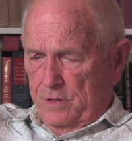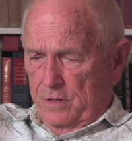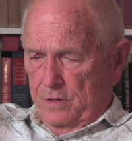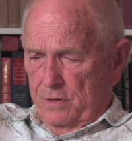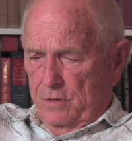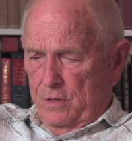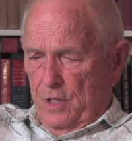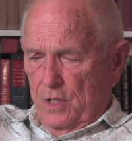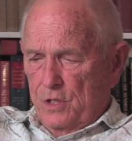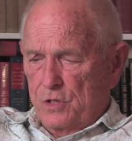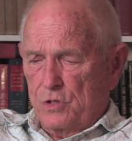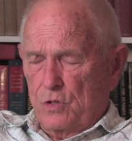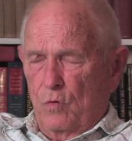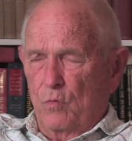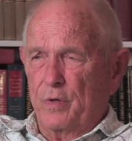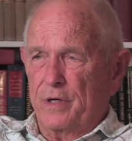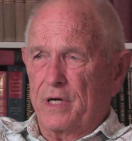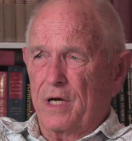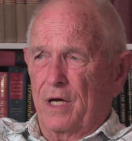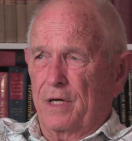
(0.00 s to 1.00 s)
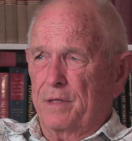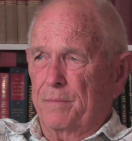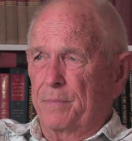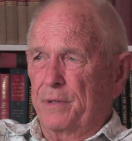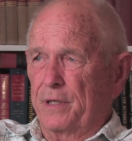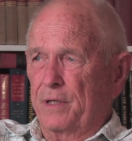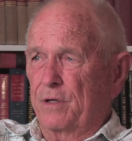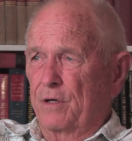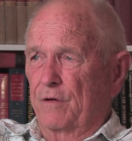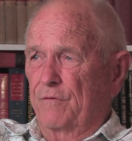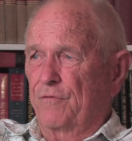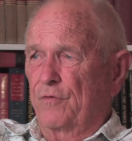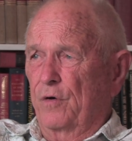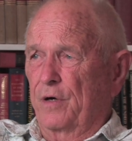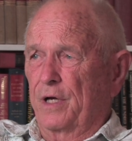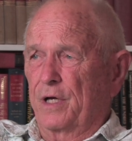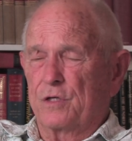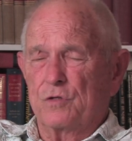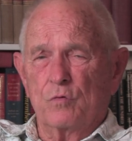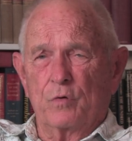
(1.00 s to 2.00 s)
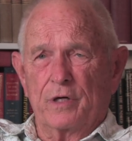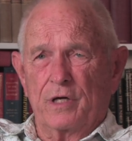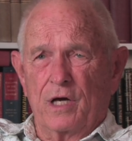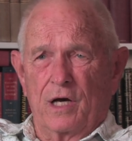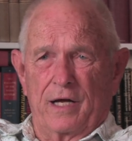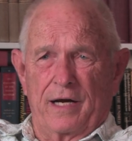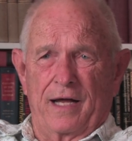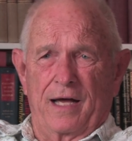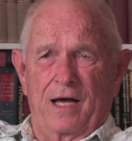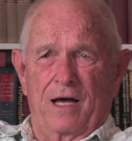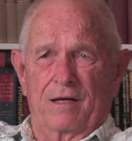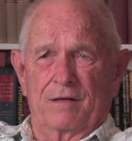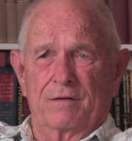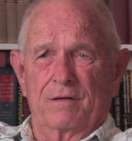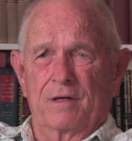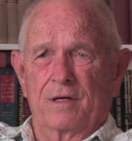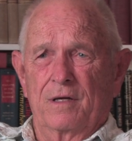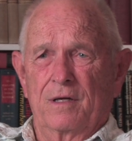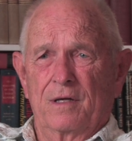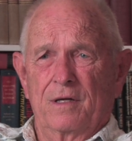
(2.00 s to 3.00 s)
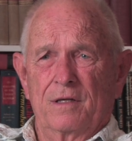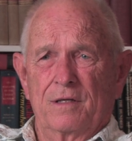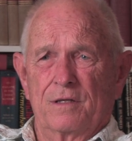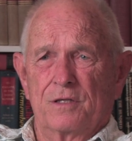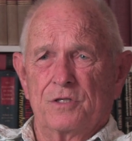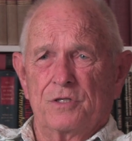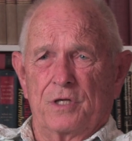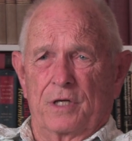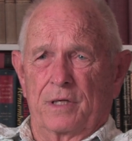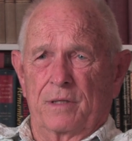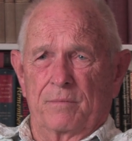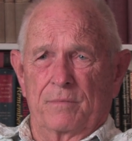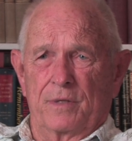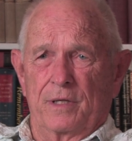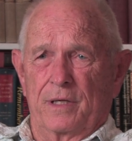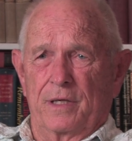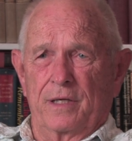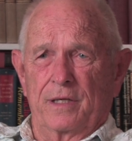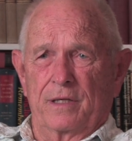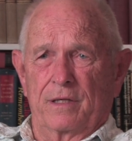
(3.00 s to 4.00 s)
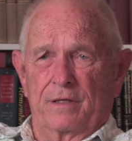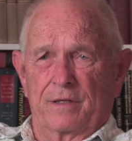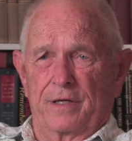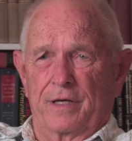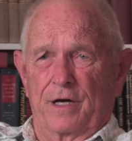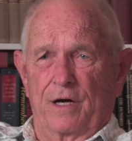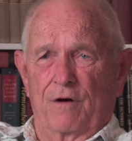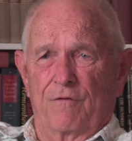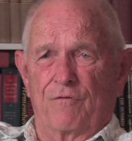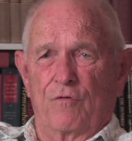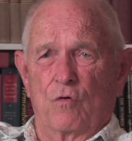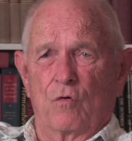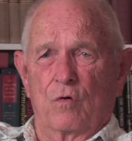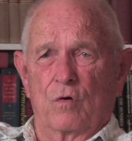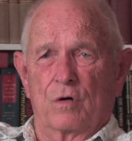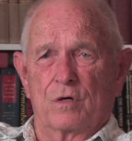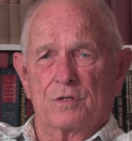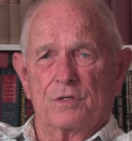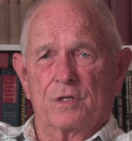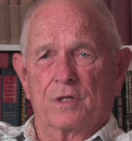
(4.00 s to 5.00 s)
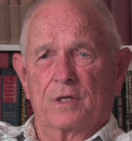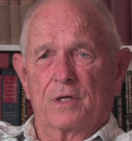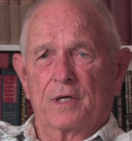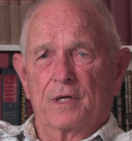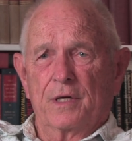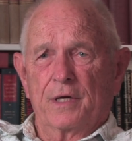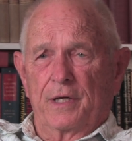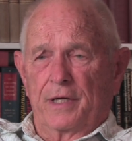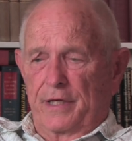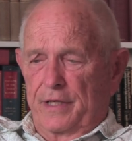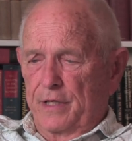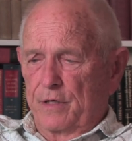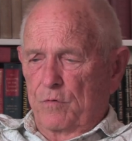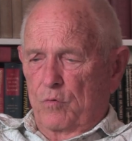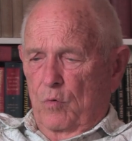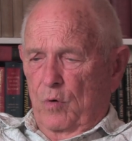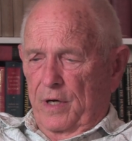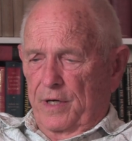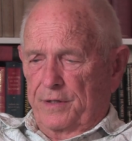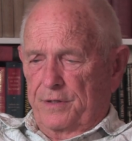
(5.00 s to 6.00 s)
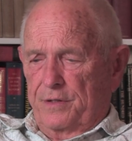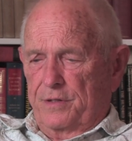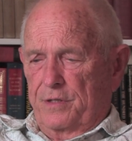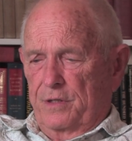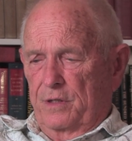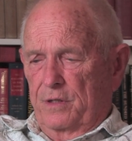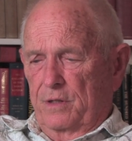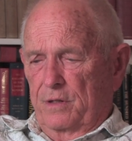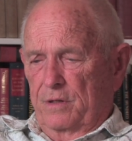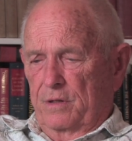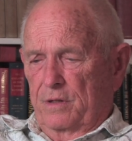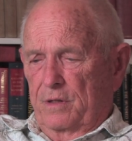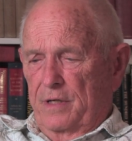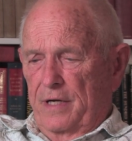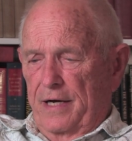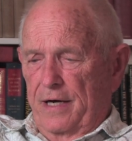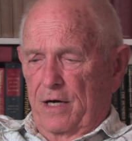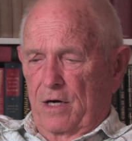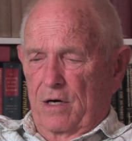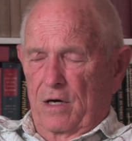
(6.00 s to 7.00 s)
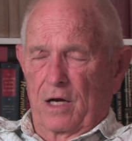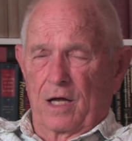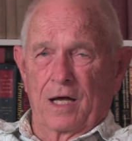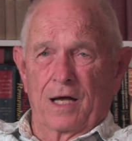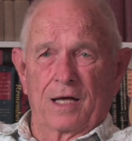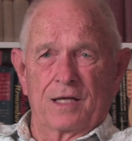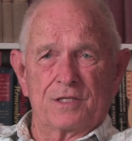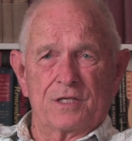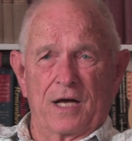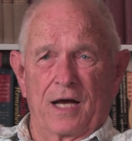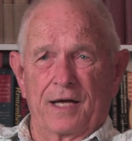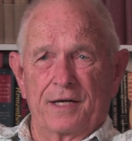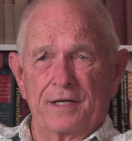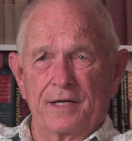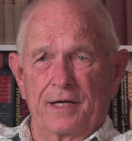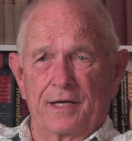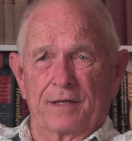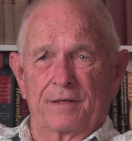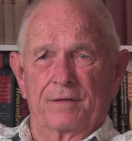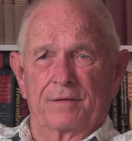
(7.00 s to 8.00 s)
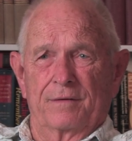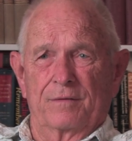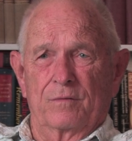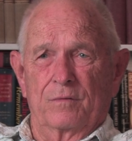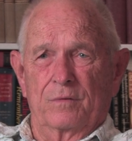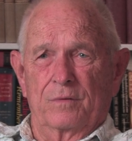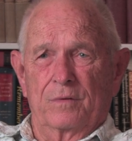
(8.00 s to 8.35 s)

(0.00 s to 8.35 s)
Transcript: And so we got to be good friends. We got out the same day of the Air Force. He went to airlines, I didn't.